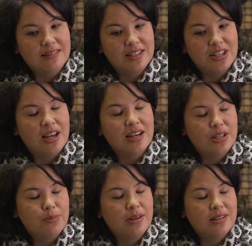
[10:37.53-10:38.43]
the
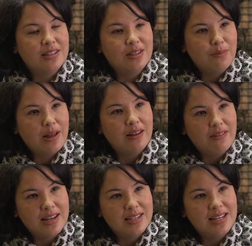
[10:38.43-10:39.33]
Chinese presence in
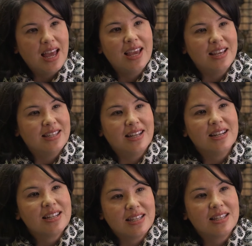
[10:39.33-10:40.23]
Ballarat today is that
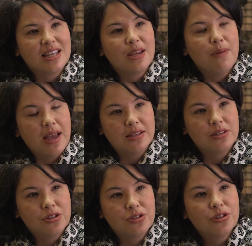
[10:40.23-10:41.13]
it doesn't seem
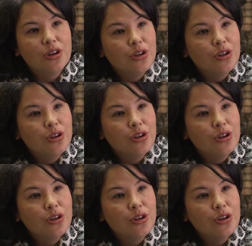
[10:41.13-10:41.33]
as